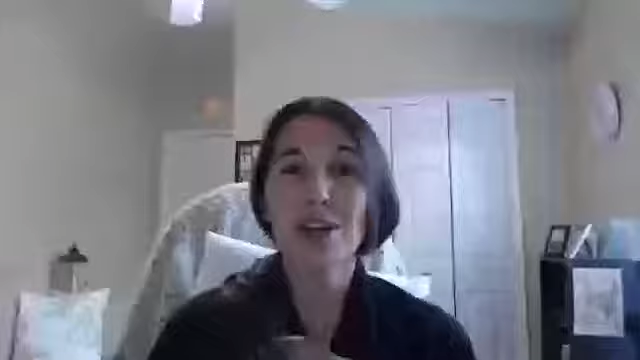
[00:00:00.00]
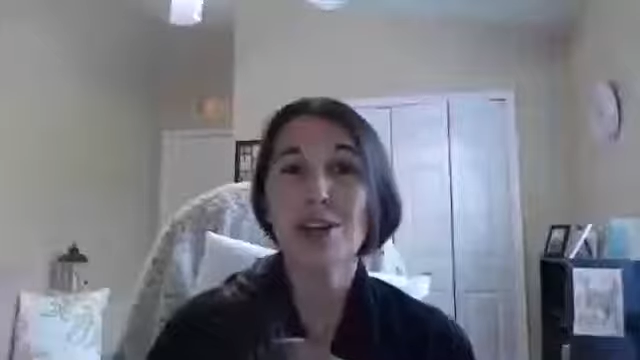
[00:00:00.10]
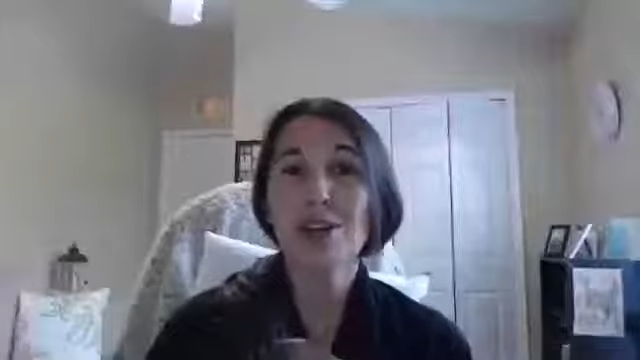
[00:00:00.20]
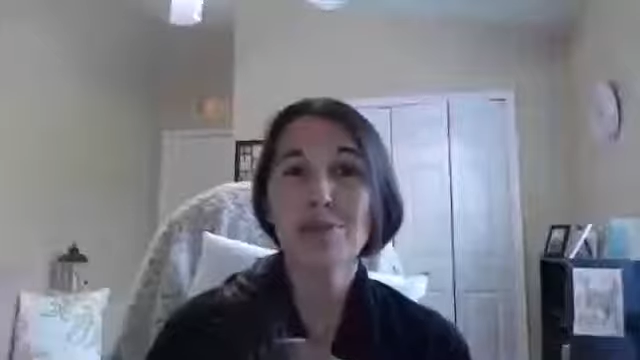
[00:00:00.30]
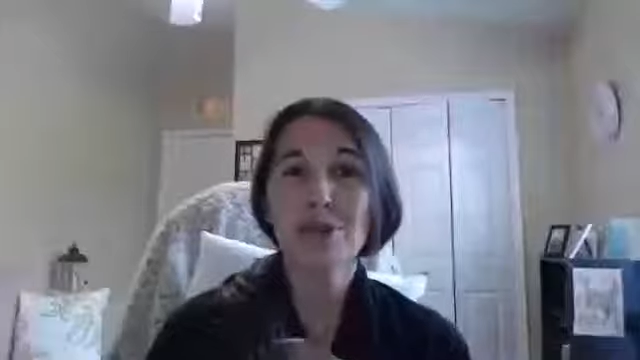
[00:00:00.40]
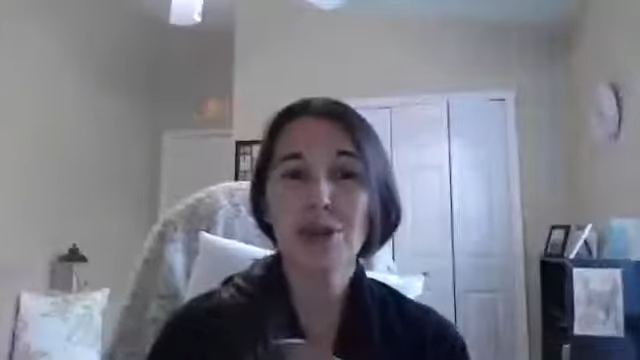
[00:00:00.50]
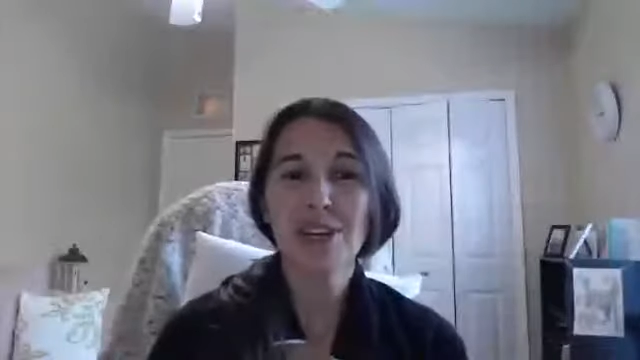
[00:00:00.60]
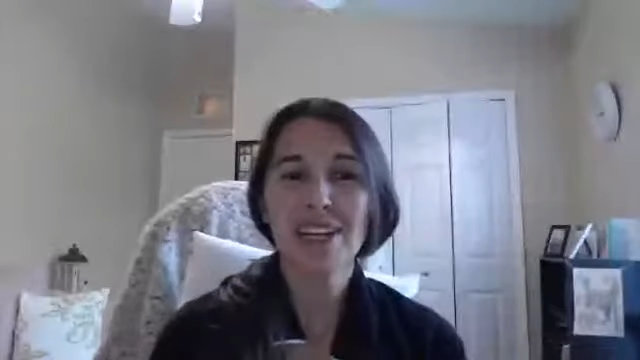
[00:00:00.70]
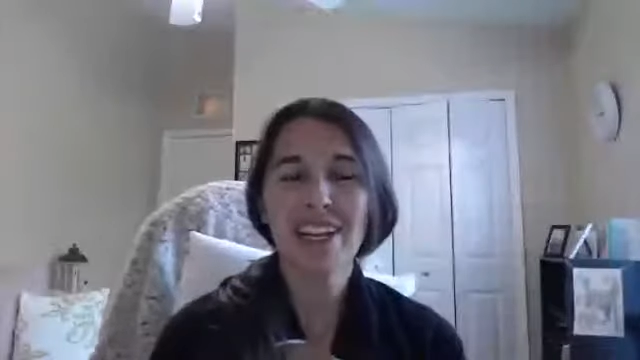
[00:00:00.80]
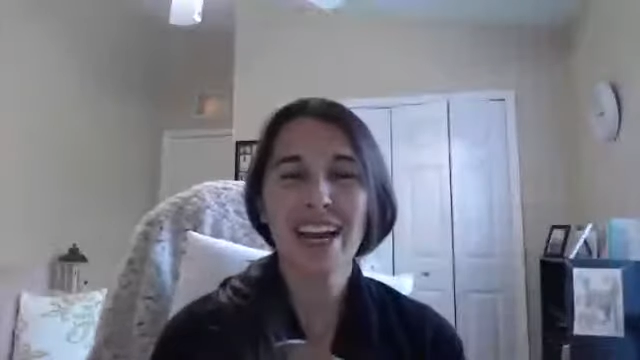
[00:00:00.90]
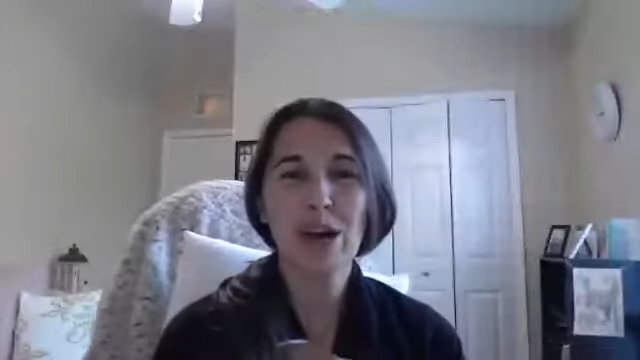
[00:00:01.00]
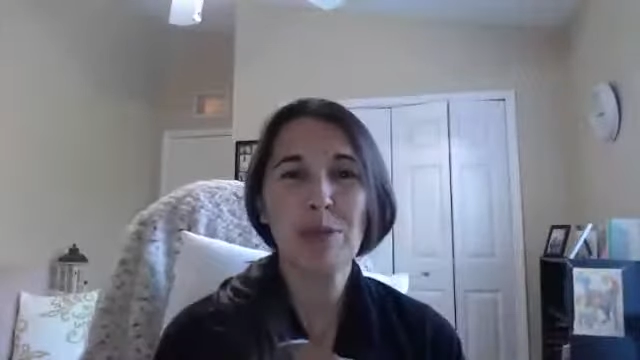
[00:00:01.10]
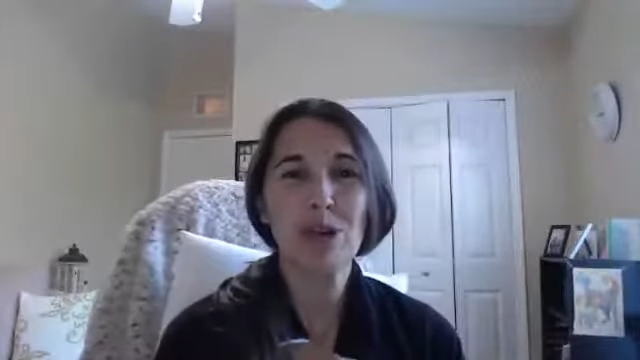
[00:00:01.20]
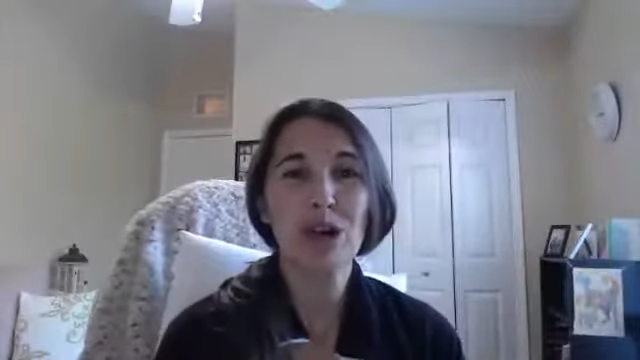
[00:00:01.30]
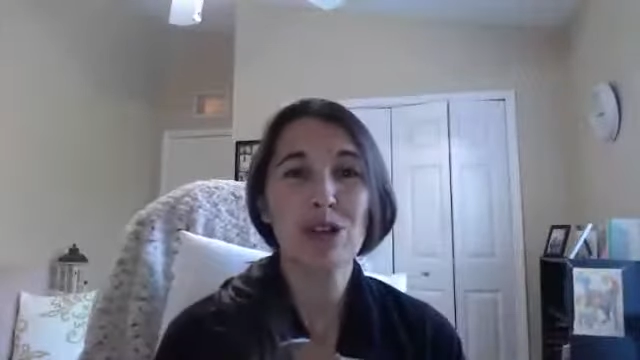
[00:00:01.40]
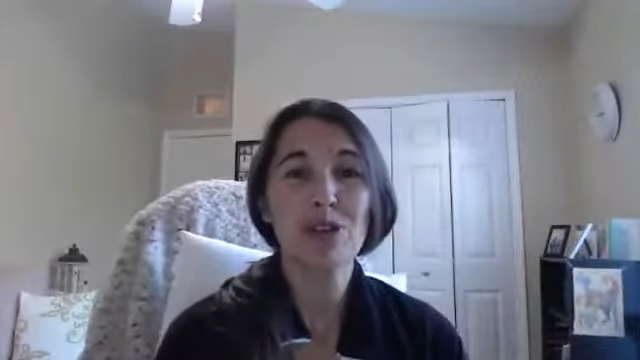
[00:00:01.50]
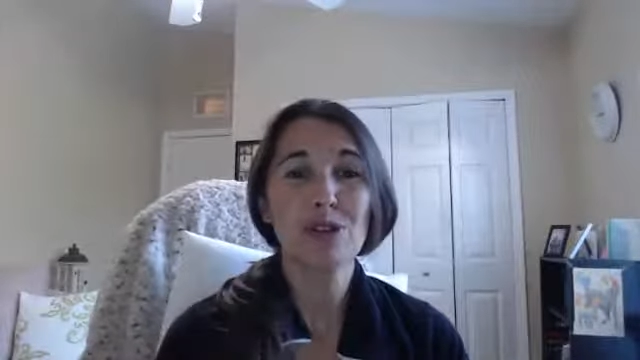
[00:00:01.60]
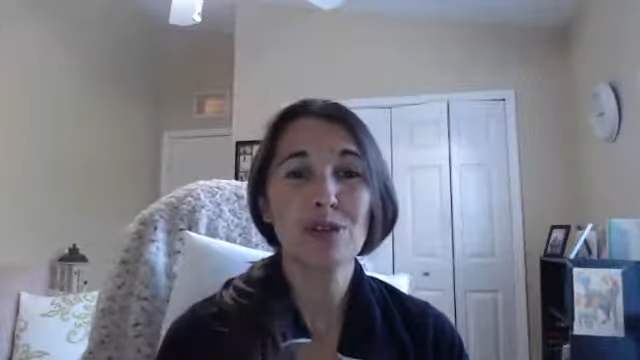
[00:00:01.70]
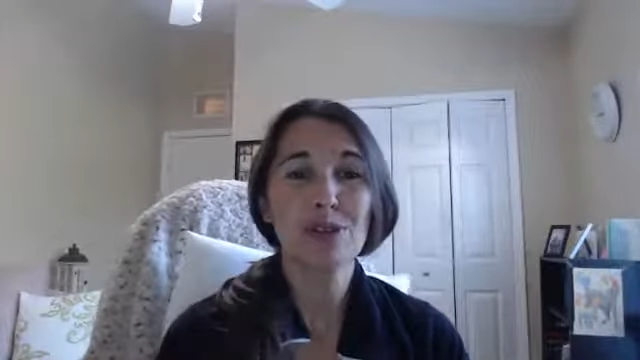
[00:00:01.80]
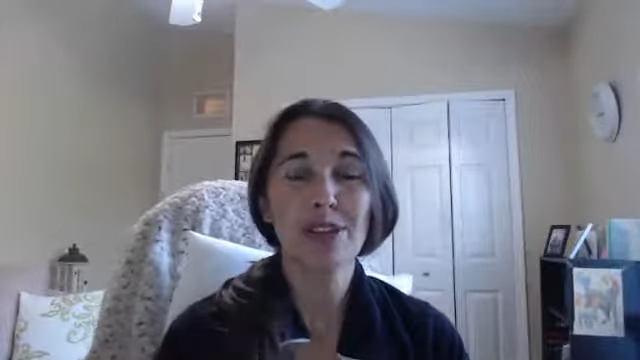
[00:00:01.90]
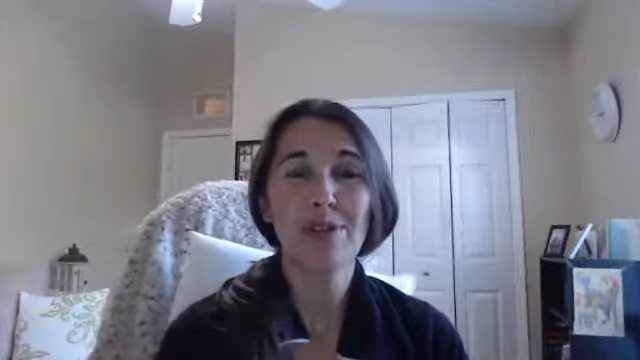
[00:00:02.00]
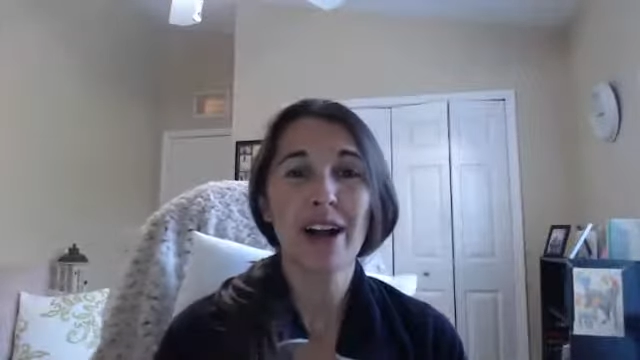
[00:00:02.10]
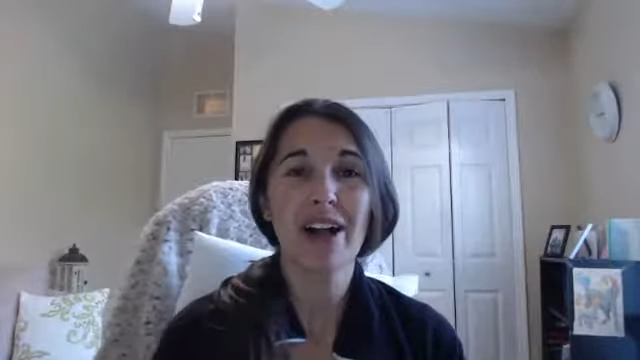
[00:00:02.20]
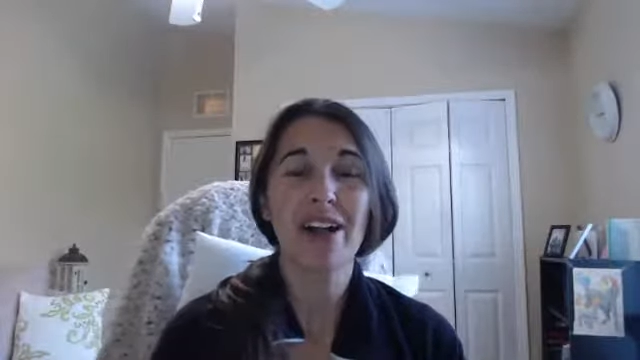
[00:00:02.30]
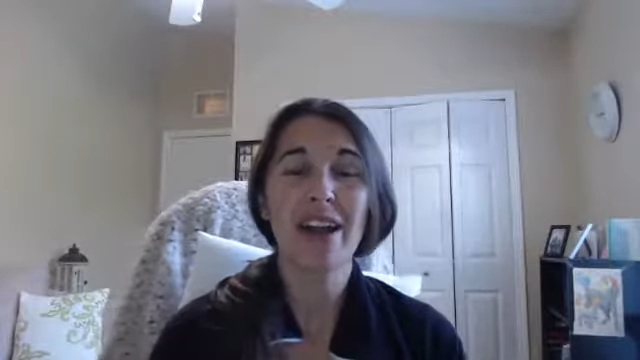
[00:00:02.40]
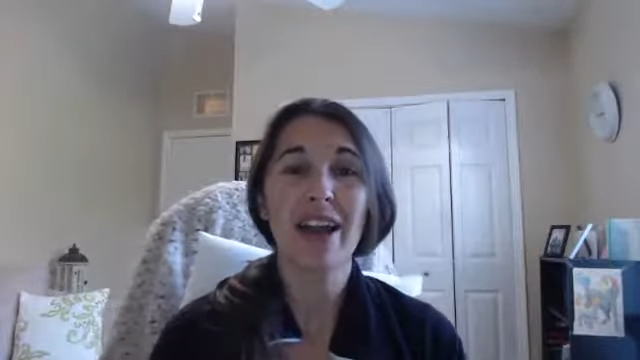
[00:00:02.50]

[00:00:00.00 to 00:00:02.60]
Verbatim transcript: Good morning. Hope you all are doing really well.